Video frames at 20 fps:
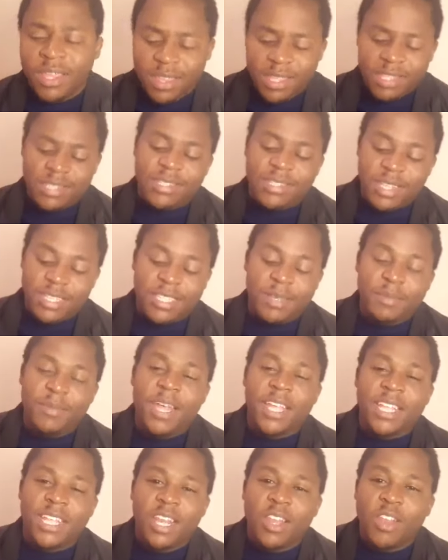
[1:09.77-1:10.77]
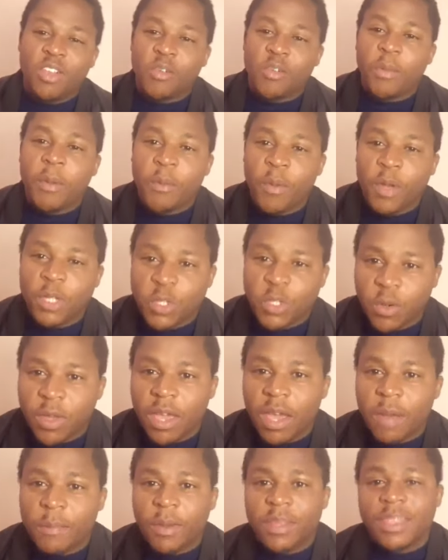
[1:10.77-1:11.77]
This is the team that a lot of people are
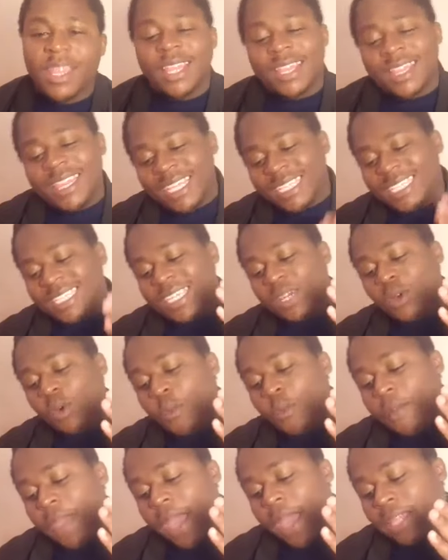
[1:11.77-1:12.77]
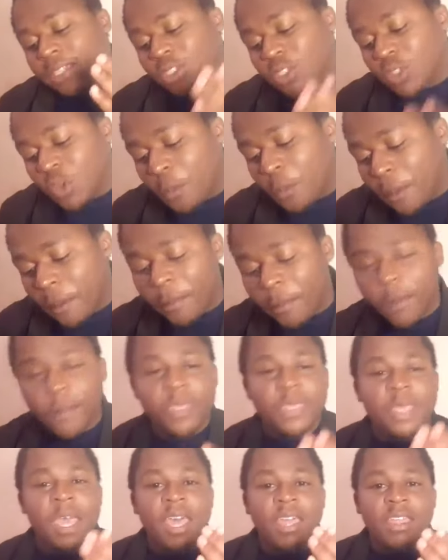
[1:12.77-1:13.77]
talking about, that this will be
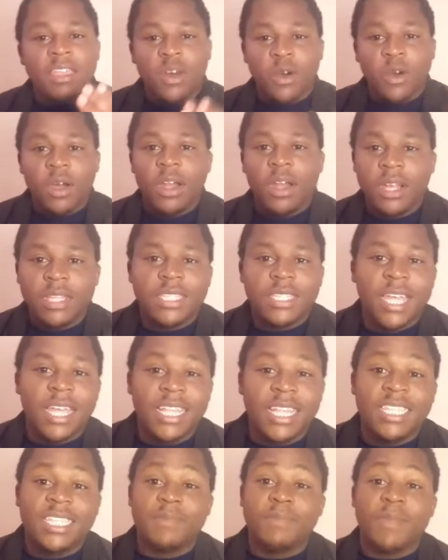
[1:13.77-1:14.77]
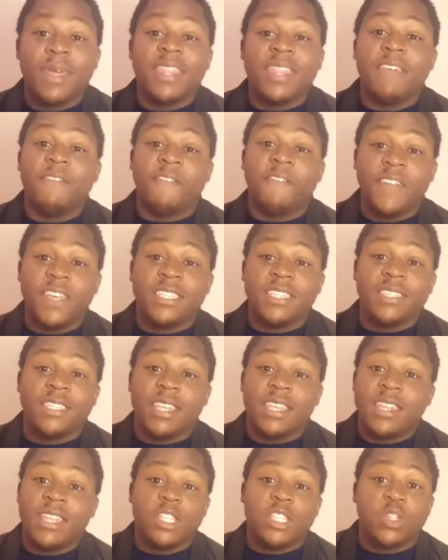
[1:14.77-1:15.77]
unstoppable. They'll hurt any team that they face
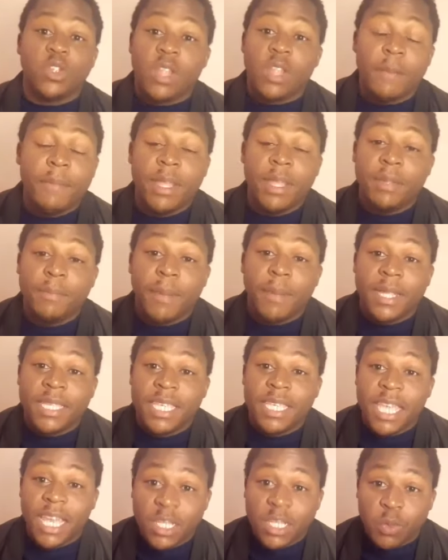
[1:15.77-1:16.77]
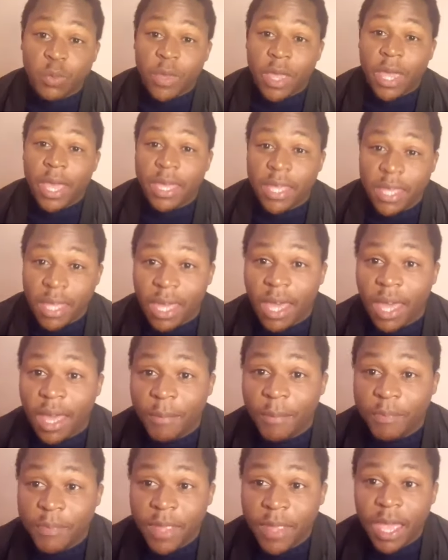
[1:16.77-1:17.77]
in the tournament, but yet we are
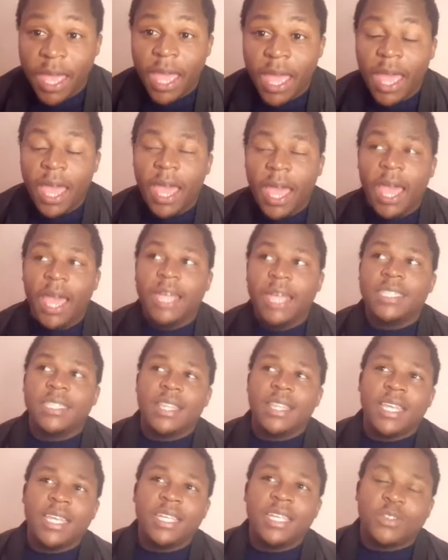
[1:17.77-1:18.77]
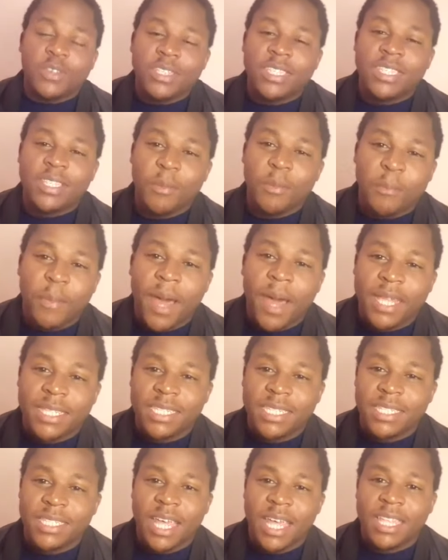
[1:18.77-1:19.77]
here. And the interesting
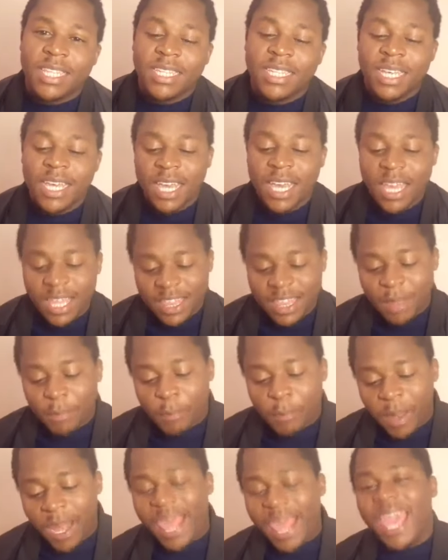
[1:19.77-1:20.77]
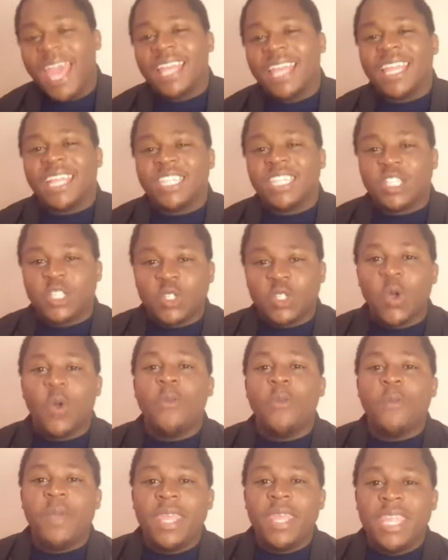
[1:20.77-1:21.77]
part is that the player that
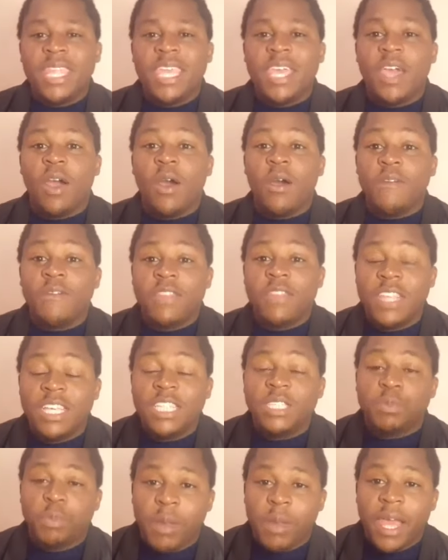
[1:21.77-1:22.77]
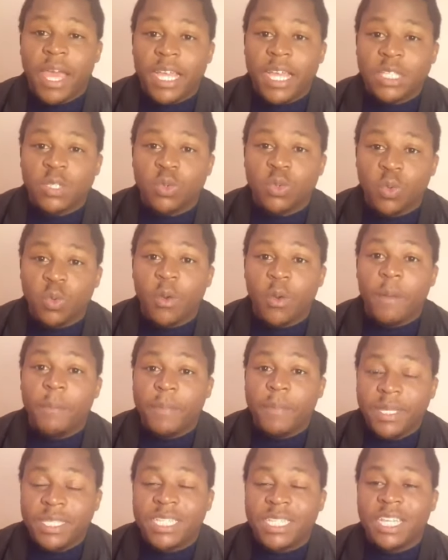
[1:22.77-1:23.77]
so many of these players who were
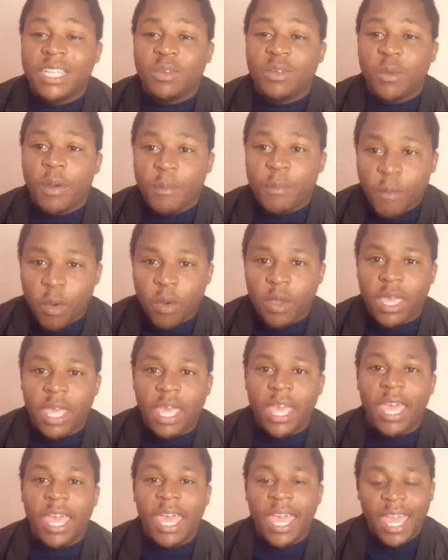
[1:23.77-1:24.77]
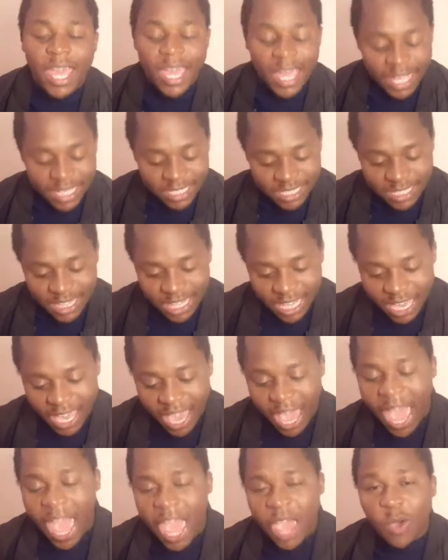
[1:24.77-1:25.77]
beaten were mocking is the
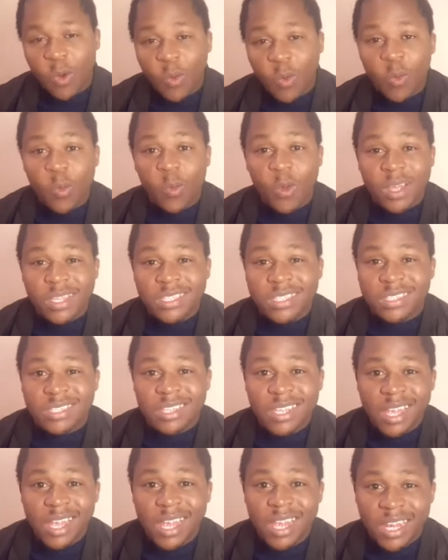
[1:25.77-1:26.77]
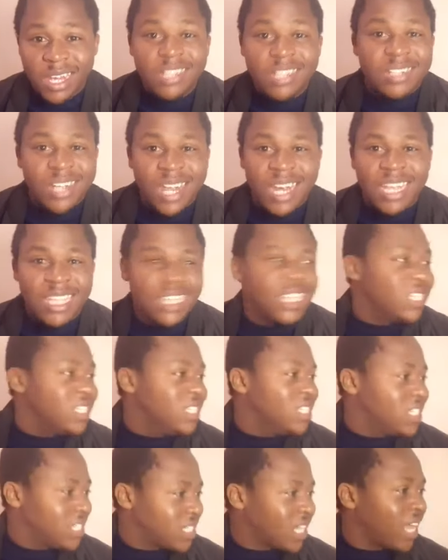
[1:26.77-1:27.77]
guy who was literally the
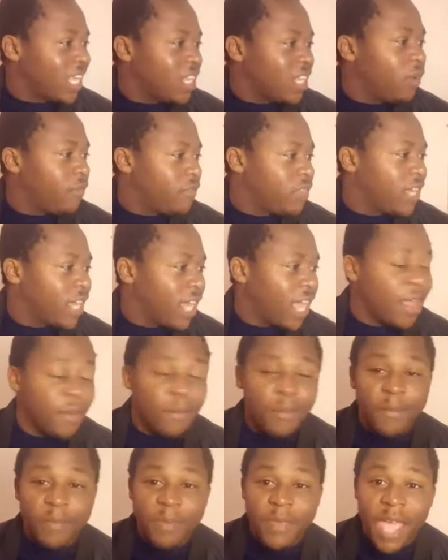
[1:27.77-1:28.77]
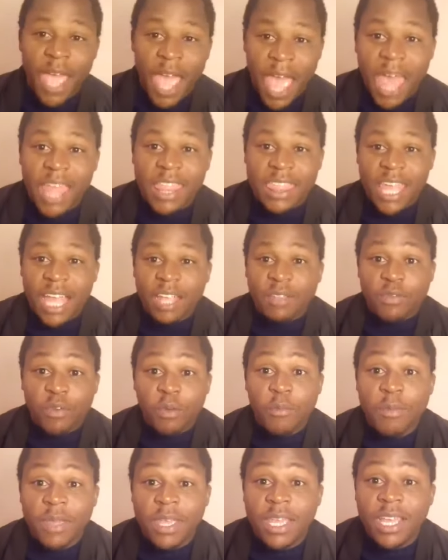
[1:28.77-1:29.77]
decider of the game. And that
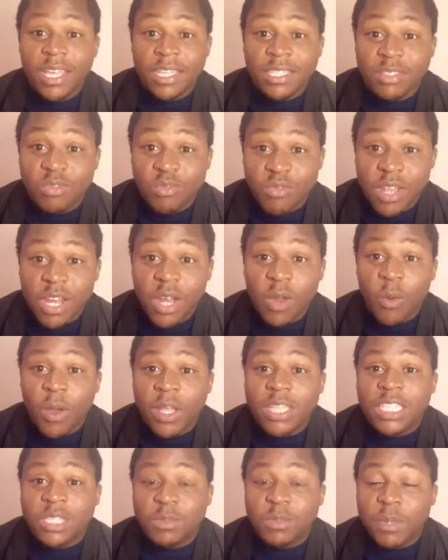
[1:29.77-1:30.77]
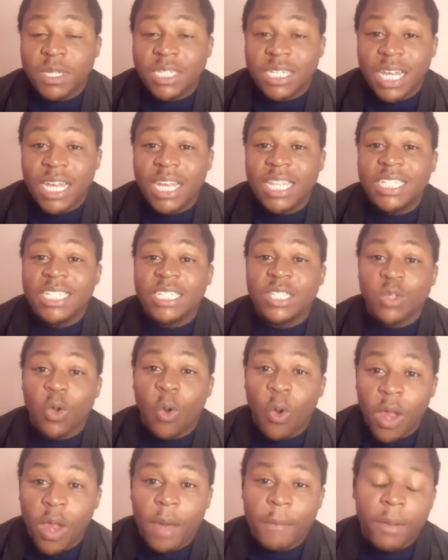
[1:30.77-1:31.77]
for me is really what speciality is
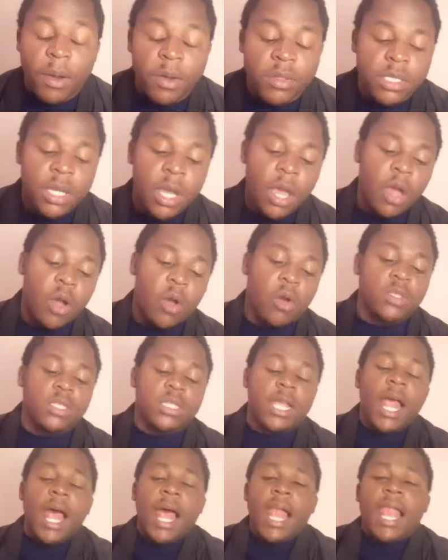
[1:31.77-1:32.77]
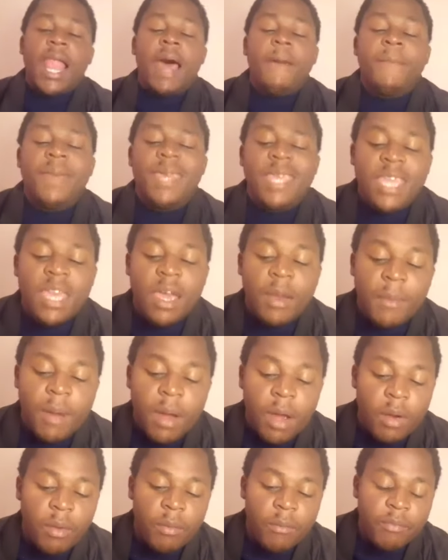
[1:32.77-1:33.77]
all about. Because Lamine
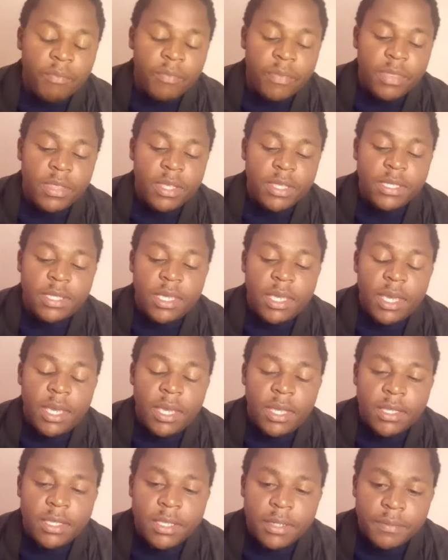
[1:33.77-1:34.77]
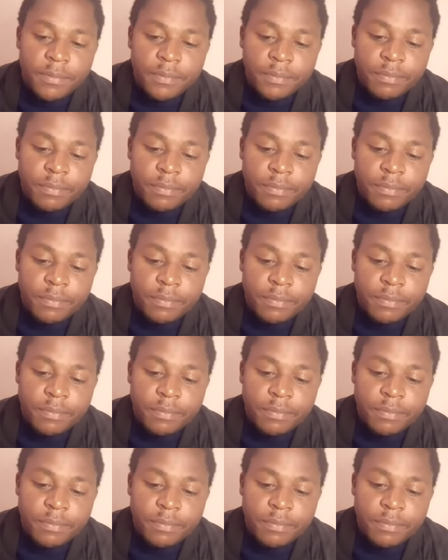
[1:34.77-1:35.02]
Yamal, this kid,